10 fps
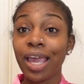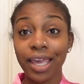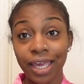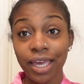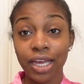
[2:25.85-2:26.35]

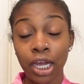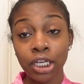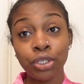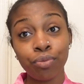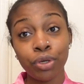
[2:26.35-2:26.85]

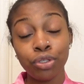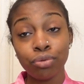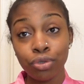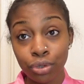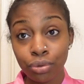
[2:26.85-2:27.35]
and when you
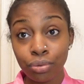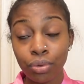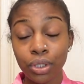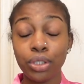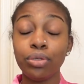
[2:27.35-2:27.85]
do
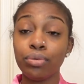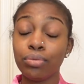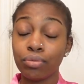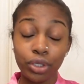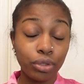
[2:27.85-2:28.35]
you
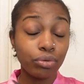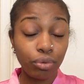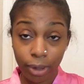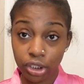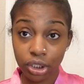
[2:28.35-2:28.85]
when you do
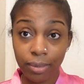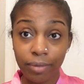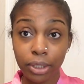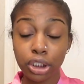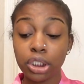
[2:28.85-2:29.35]
purchase my
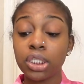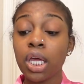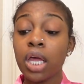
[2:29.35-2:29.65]
brushes